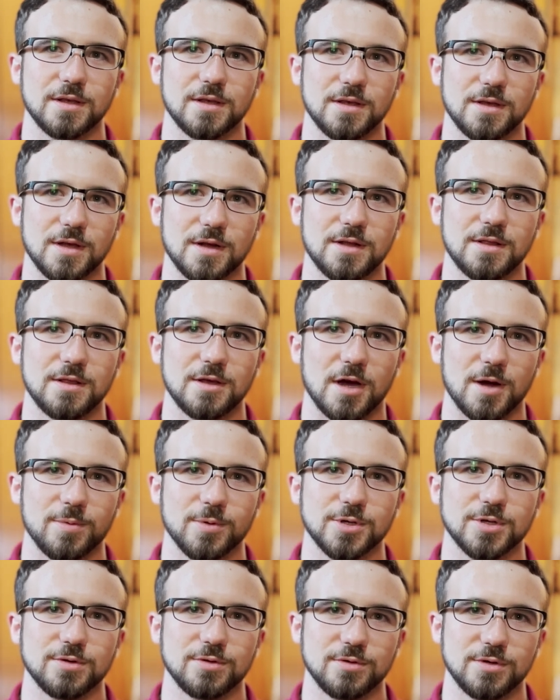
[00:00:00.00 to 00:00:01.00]
getting the
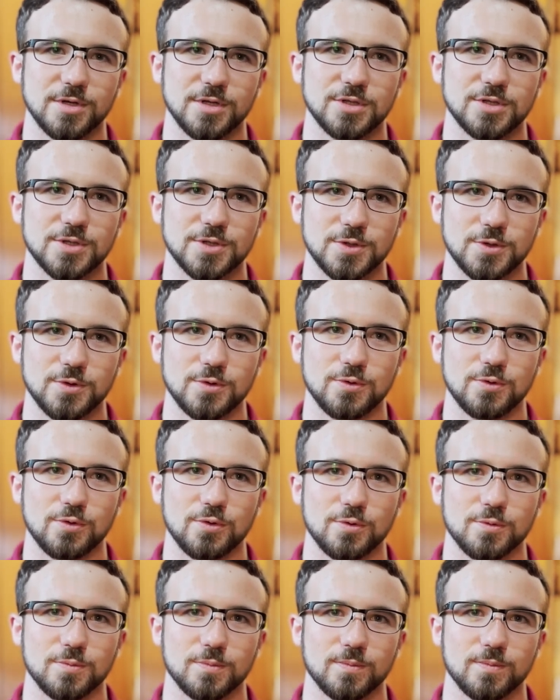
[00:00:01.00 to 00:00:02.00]
opportunity
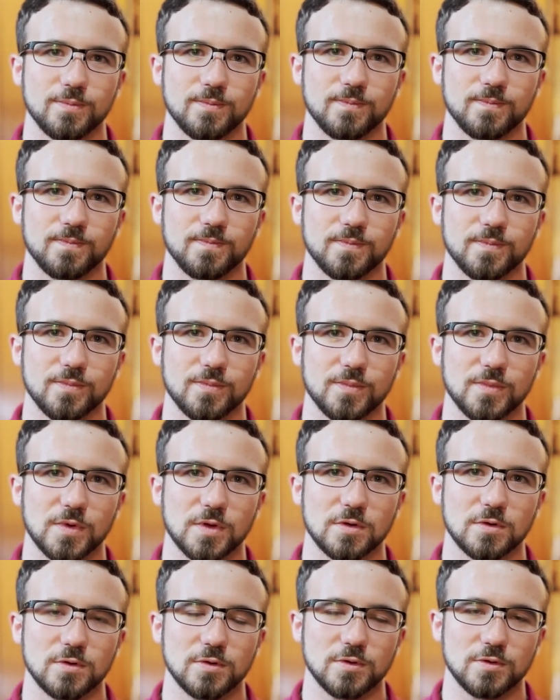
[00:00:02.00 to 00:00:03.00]
to
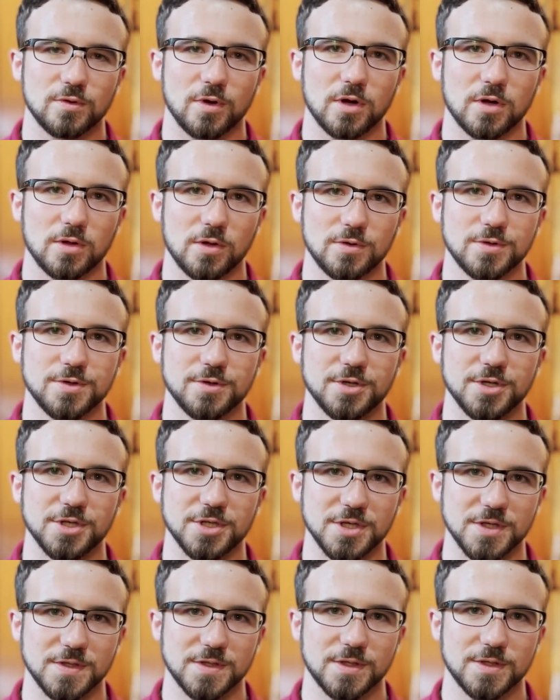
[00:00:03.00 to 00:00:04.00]
draw closer to
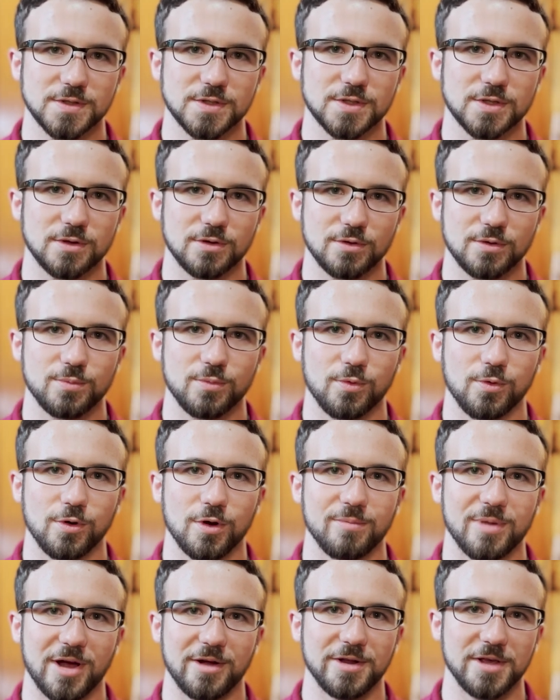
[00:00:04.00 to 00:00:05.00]
Jesus, to learn more
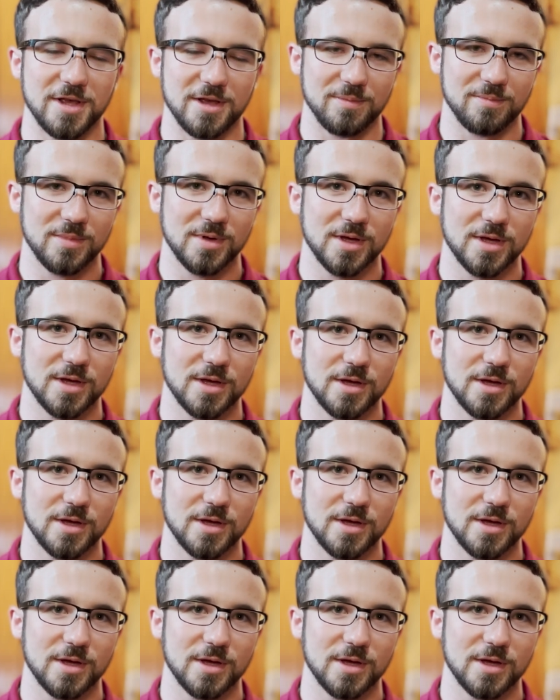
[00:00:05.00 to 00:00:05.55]
about him,